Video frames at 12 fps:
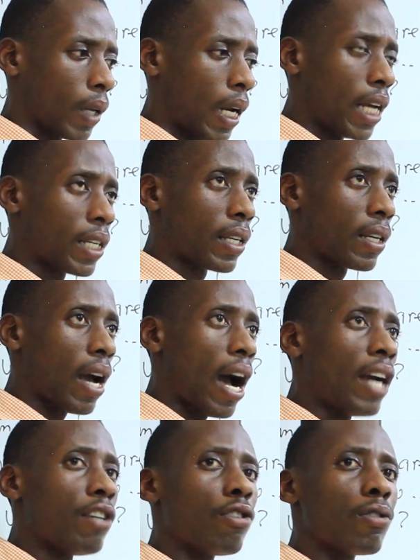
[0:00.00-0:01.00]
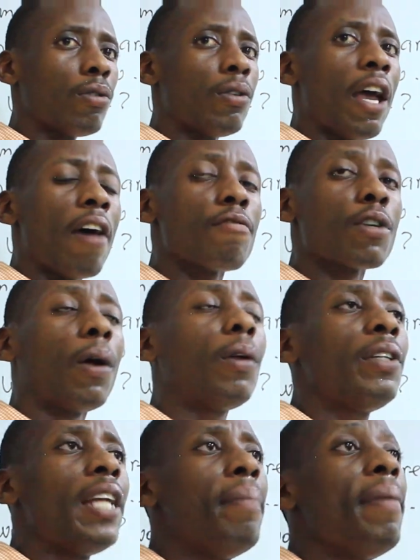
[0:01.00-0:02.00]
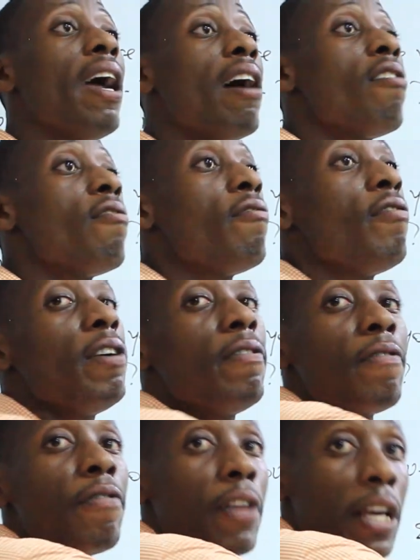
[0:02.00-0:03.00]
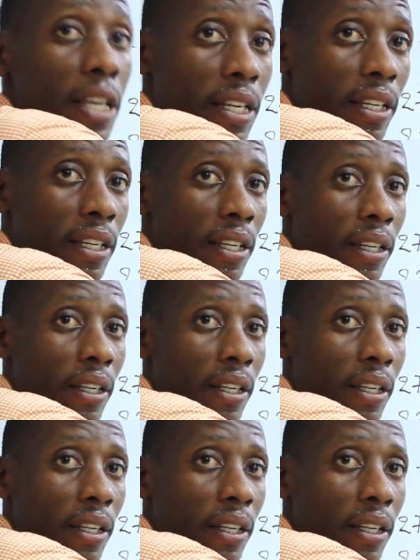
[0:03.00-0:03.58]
like I should have told them everything.